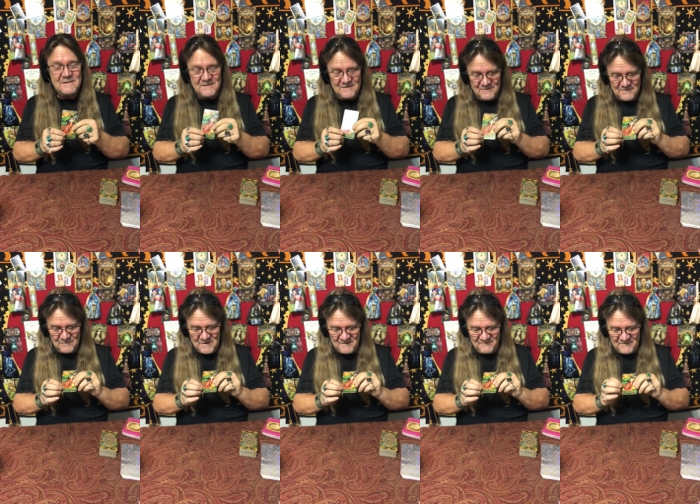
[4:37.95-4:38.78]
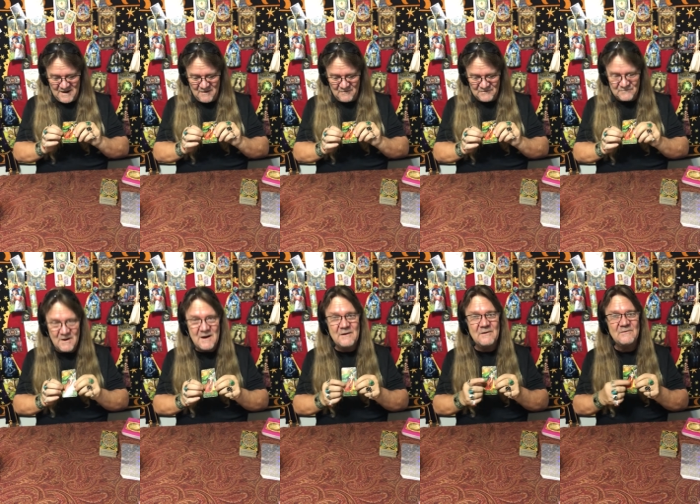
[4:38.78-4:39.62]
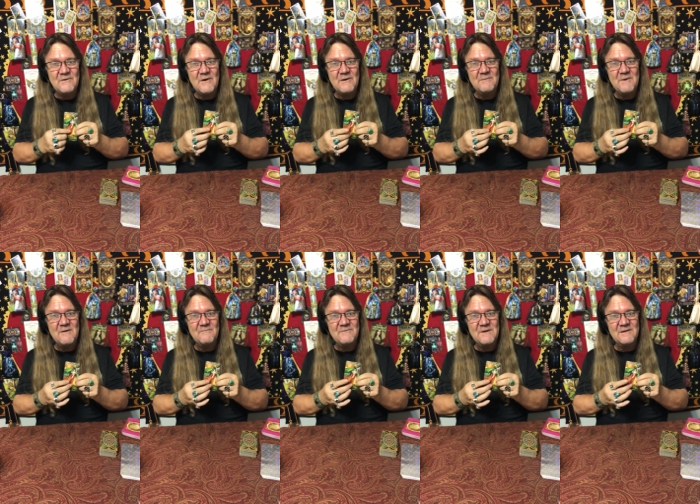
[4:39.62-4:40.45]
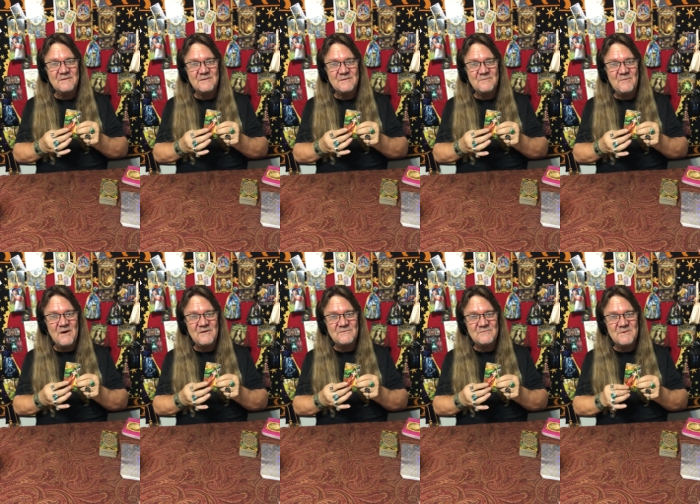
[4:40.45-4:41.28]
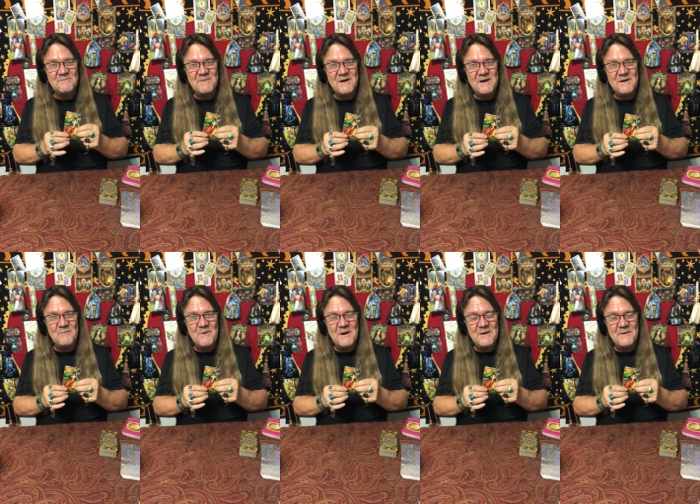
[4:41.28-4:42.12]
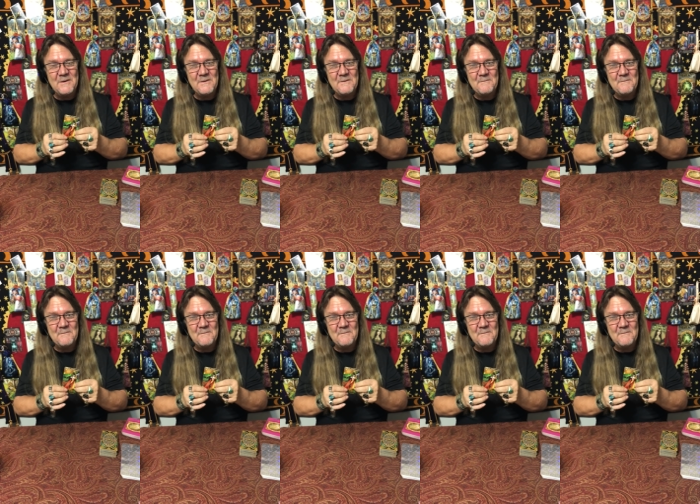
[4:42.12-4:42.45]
You know, the red flowers right here talking about feeling that the price has been paid right here.